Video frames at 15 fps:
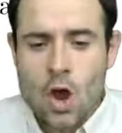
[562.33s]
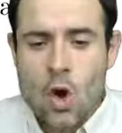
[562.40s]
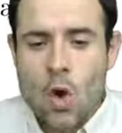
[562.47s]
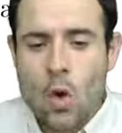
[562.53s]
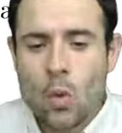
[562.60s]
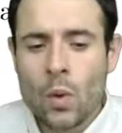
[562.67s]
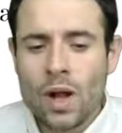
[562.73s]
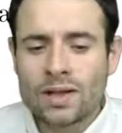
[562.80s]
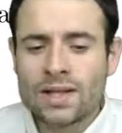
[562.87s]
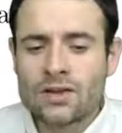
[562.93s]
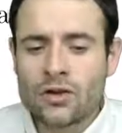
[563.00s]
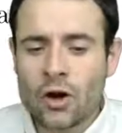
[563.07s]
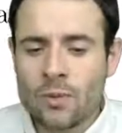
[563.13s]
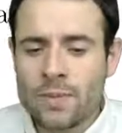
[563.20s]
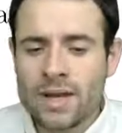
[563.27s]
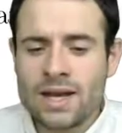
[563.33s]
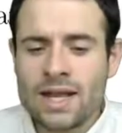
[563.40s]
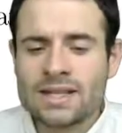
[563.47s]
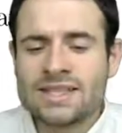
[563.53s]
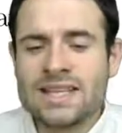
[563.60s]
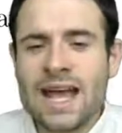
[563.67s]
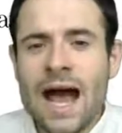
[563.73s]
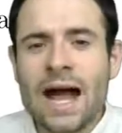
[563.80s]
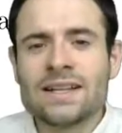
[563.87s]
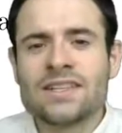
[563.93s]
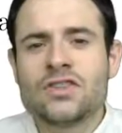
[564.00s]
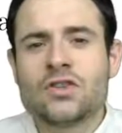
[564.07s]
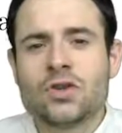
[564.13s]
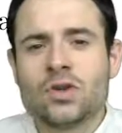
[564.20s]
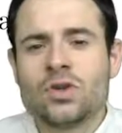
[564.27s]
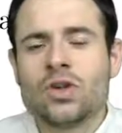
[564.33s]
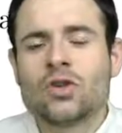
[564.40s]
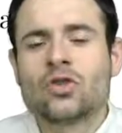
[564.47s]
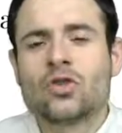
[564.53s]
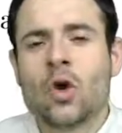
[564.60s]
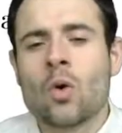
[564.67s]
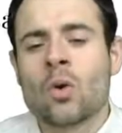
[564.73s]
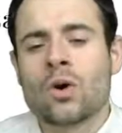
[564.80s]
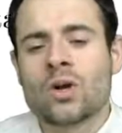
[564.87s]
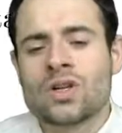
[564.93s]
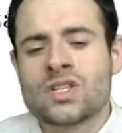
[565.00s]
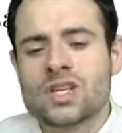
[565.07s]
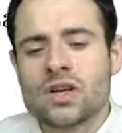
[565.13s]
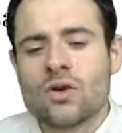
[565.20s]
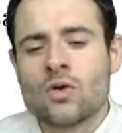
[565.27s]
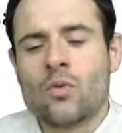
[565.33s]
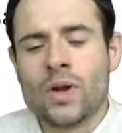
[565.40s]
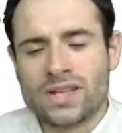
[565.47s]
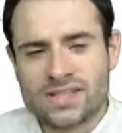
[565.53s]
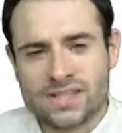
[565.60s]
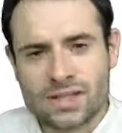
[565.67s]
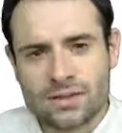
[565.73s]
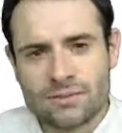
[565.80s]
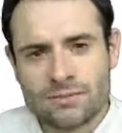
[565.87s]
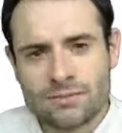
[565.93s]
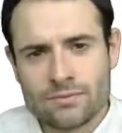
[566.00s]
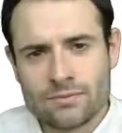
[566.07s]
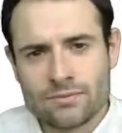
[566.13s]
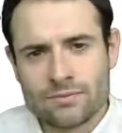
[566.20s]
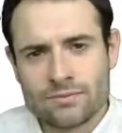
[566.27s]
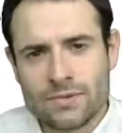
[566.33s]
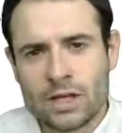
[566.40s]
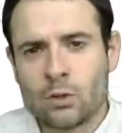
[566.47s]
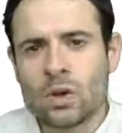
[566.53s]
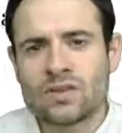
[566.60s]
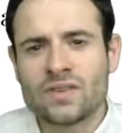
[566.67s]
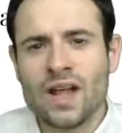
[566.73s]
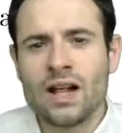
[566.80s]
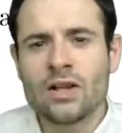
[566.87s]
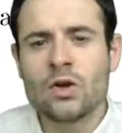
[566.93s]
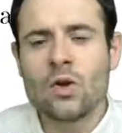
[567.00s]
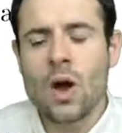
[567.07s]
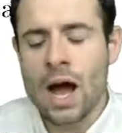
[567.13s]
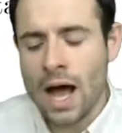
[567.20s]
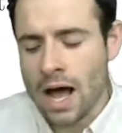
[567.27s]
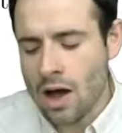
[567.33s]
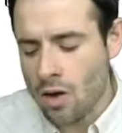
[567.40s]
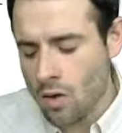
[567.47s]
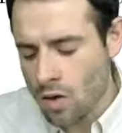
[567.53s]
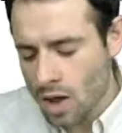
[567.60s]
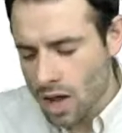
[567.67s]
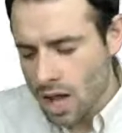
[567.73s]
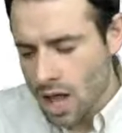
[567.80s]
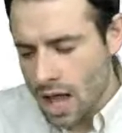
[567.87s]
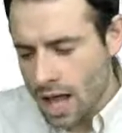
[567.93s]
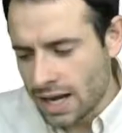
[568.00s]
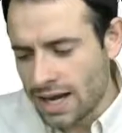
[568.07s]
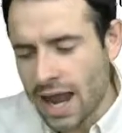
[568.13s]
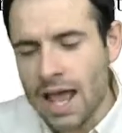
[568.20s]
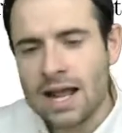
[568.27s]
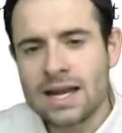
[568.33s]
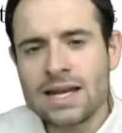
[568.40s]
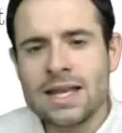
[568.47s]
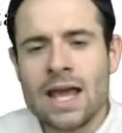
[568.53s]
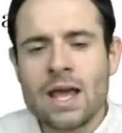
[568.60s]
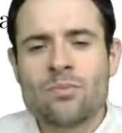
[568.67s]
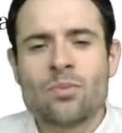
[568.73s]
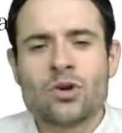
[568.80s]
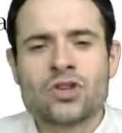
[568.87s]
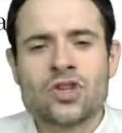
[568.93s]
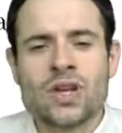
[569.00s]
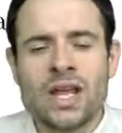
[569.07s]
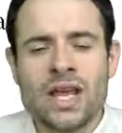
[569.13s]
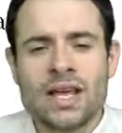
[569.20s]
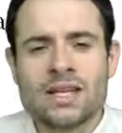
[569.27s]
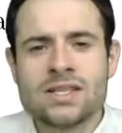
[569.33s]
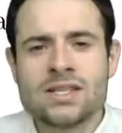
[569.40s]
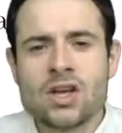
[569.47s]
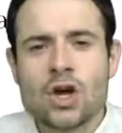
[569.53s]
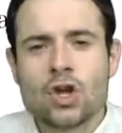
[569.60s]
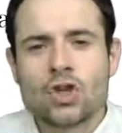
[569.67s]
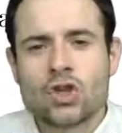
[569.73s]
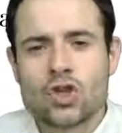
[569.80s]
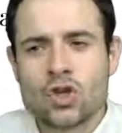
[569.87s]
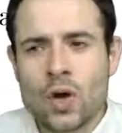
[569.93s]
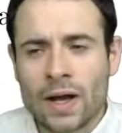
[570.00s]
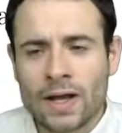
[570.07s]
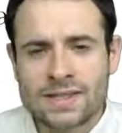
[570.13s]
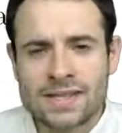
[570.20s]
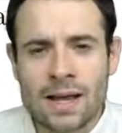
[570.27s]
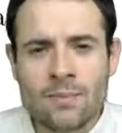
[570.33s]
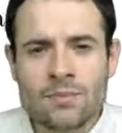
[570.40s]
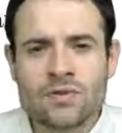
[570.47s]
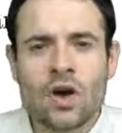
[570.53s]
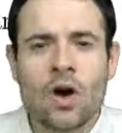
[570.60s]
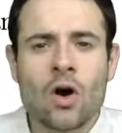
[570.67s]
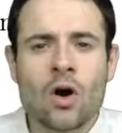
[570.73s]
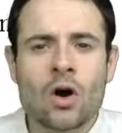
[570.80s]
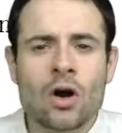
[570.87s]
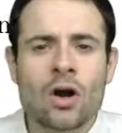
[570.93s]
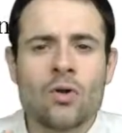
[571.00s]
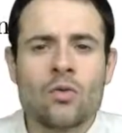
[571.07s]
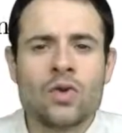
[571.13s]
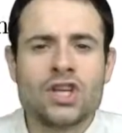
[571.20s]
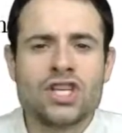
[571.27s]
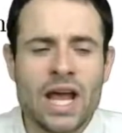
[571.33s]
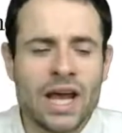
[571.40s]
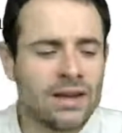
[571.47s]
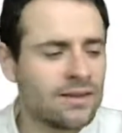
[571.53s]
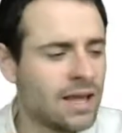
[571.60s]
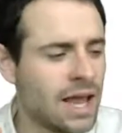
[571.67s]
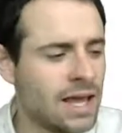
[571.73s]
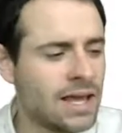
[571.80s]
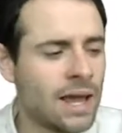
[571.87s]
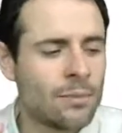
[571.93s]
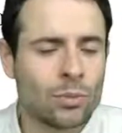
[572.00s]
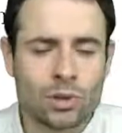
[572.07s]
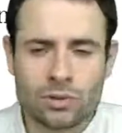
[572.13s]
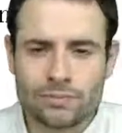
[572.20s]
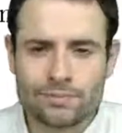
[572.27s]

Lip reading: will determine the attitude towards risk. It will tell you how likely a person is to accept or reject a gamble.